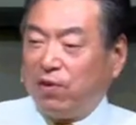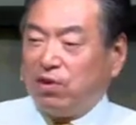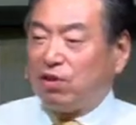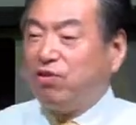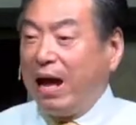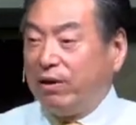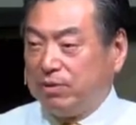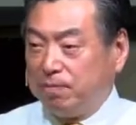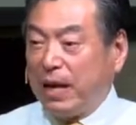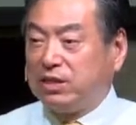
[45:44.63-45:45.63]
on the
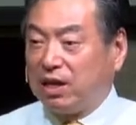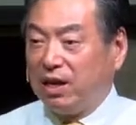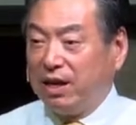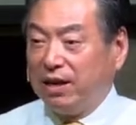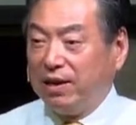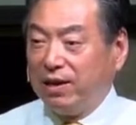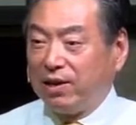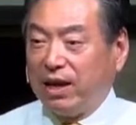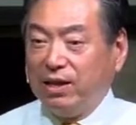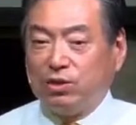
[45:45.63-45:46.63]
ground, basically. Okay,